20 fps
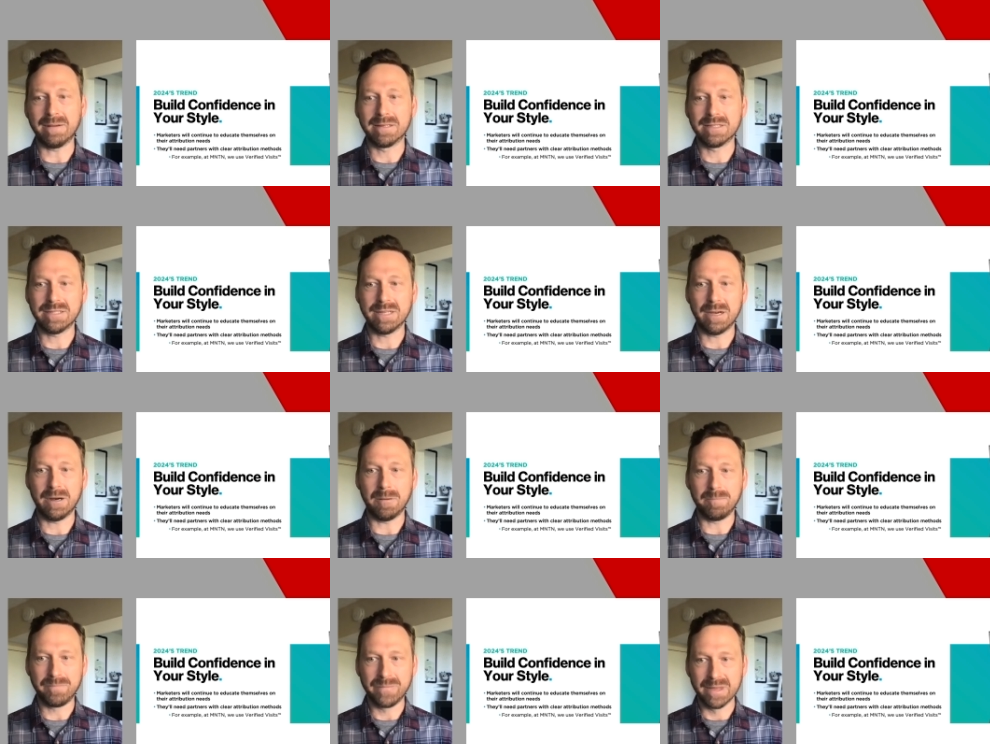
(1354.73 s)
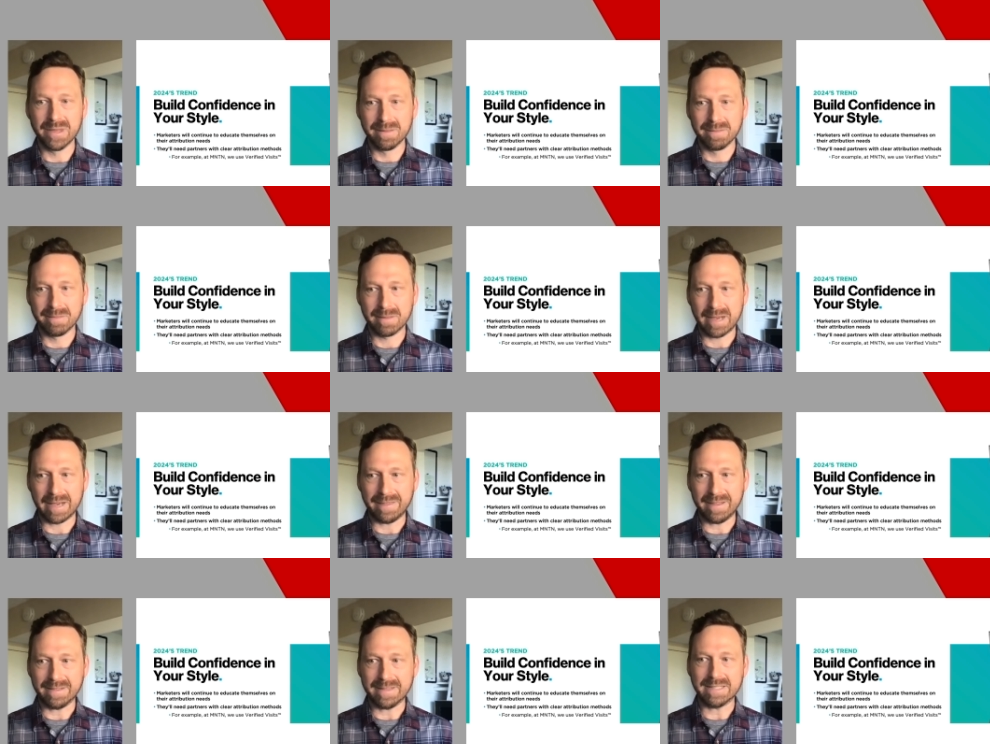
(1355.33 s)
So
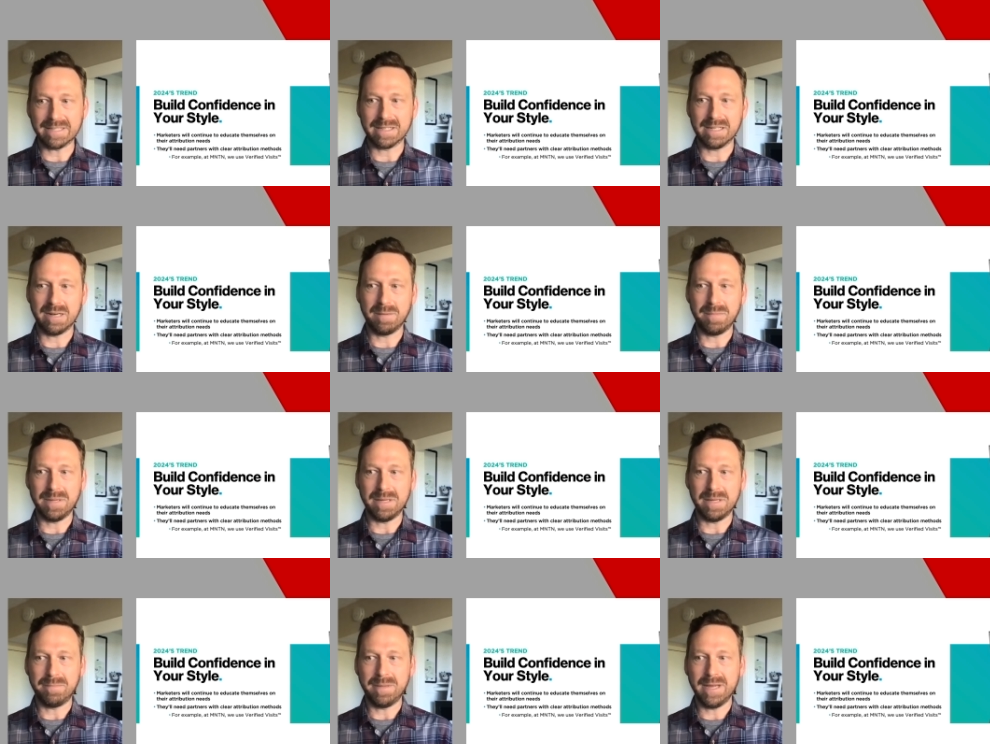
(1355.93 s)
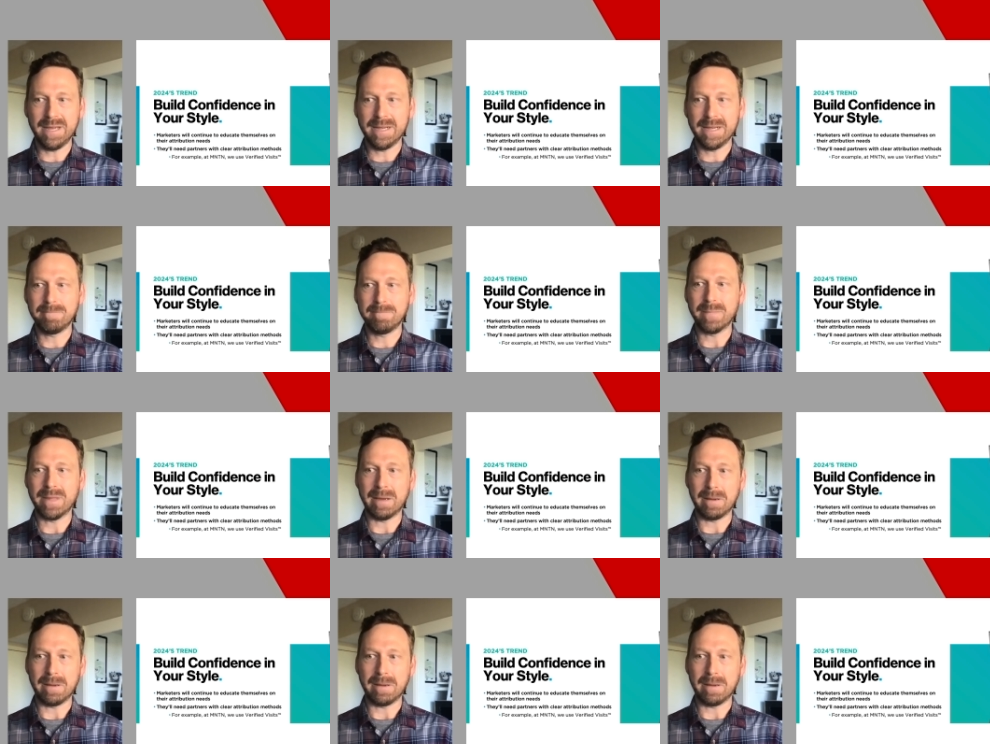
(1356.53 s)
I think that's going to be big.